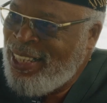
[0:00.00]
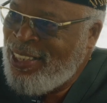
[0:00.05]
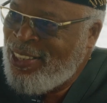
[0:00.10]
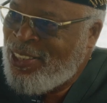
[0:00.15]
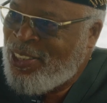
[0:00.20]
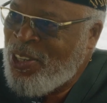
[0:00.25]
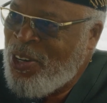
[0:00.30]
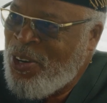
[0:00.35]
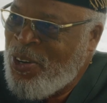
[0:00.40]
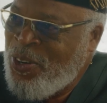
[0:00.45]

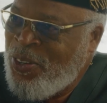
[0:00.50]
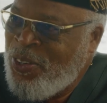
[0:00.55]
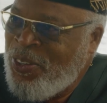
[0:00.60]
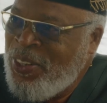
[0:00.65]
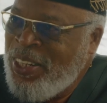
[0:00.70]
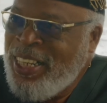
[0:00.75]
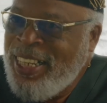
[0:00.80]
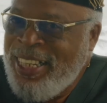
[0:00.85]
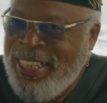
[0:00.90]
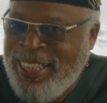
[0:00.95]
And so
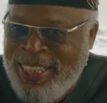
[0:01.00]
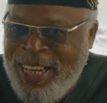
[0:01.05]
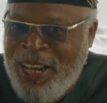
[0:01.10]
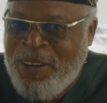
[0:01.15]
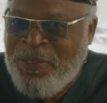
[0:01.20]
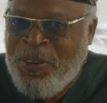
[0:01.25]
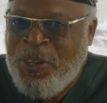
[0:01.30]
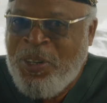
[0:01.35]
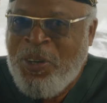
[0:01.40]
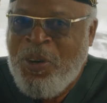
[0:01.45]

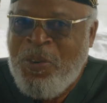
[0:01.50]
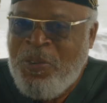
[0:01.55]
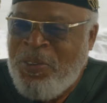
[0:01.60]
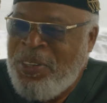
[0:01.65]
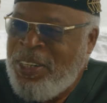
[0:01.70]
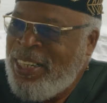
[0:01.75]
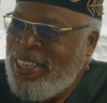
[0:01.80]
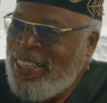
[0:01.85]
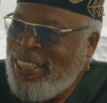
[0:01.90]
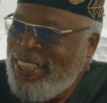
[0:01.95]
that went
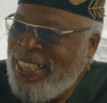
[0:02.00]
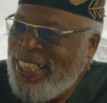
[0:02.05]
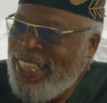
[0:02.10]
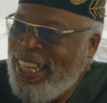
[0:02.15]
over